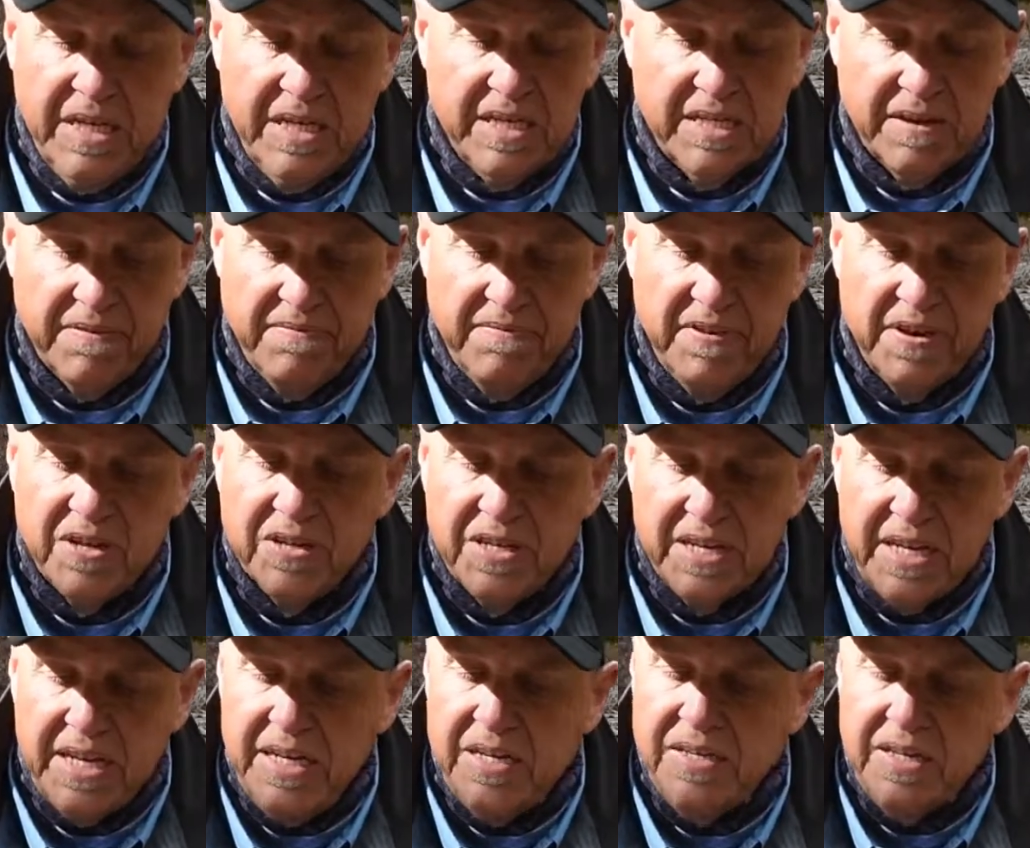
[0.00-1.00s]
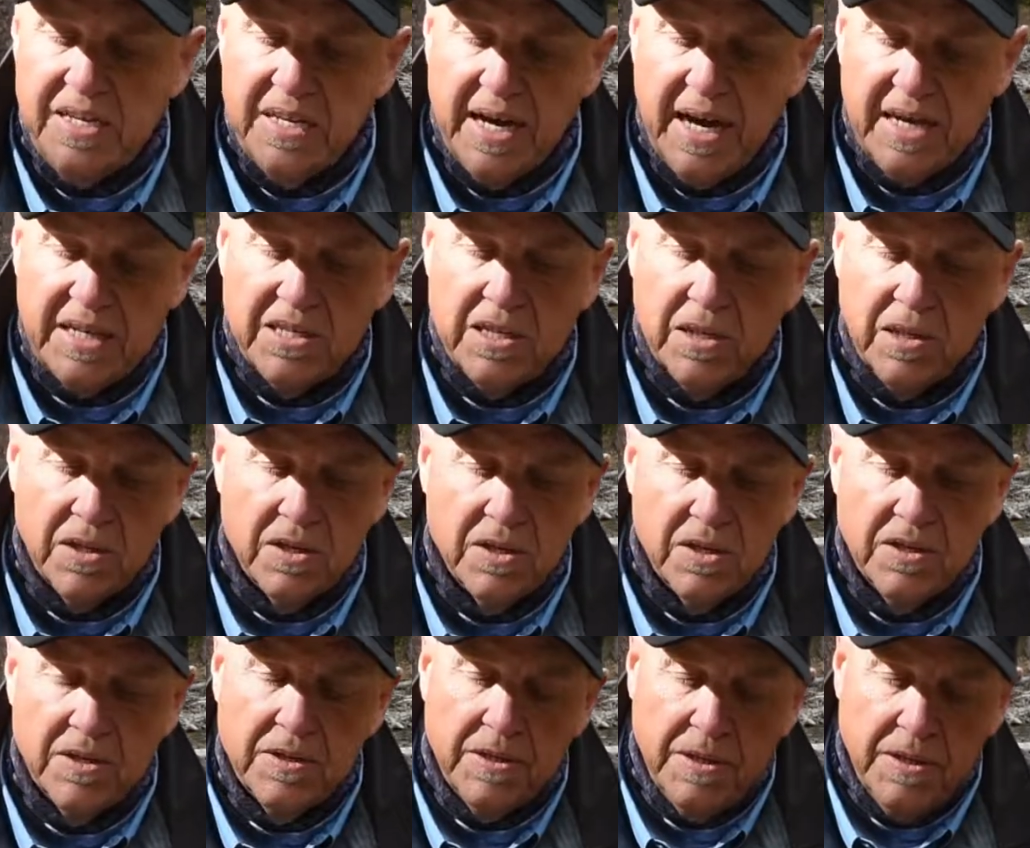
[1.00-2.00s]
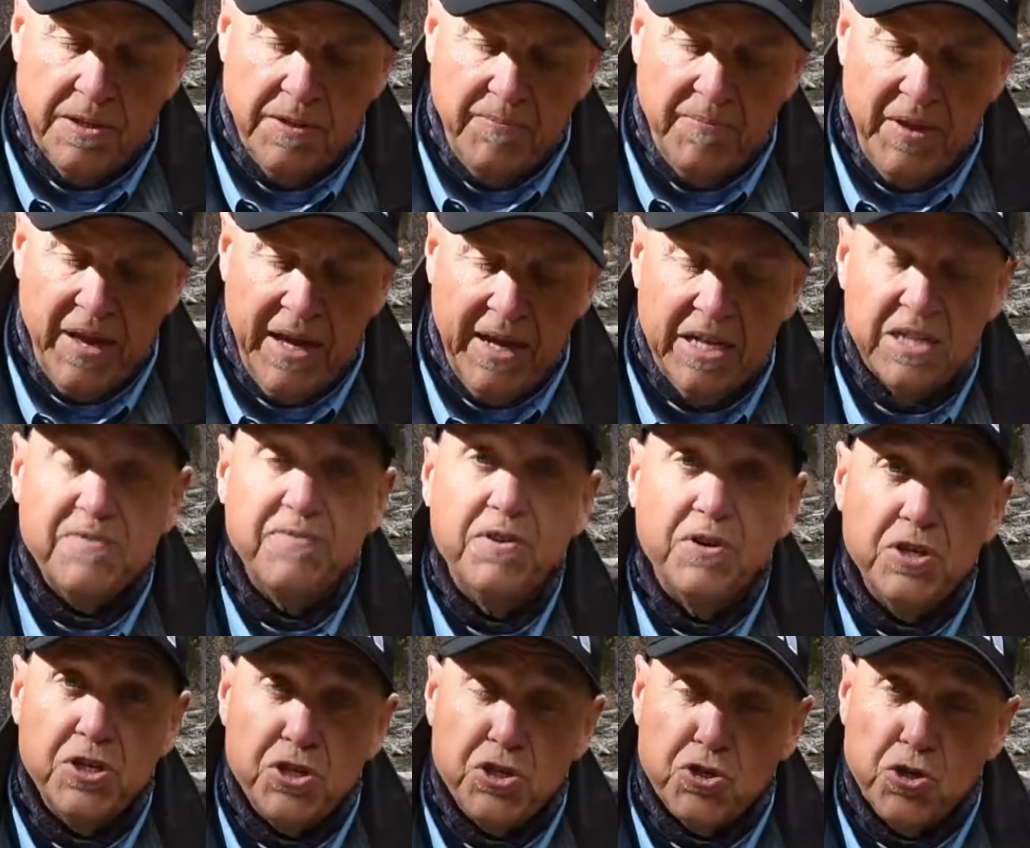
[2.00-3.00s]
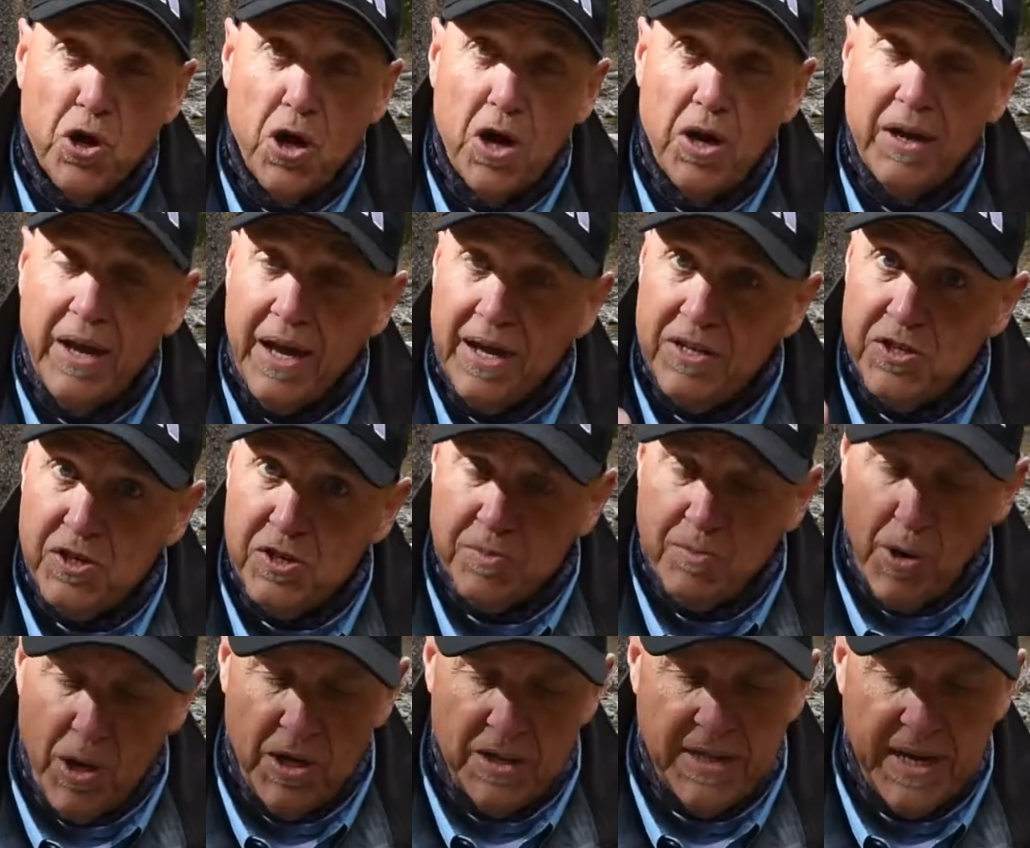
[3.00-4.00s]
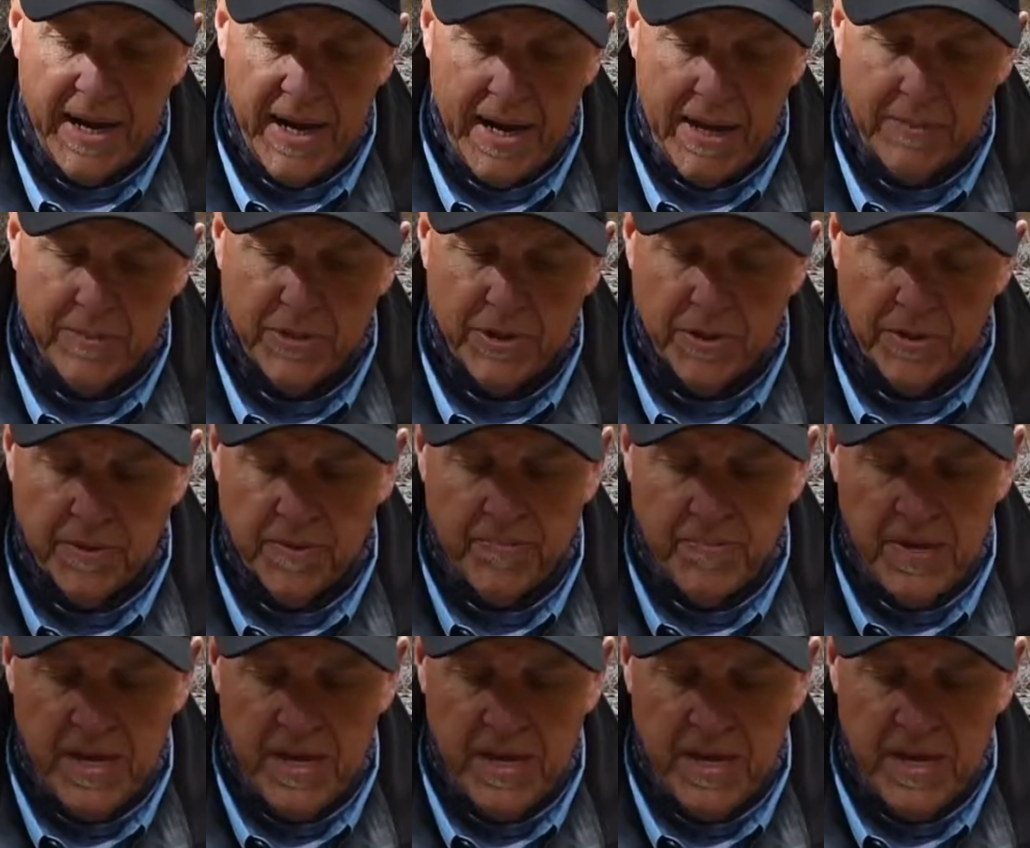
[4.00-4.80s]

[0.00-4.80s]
It's a very easy knot to learn, and it's very strong and small diameter.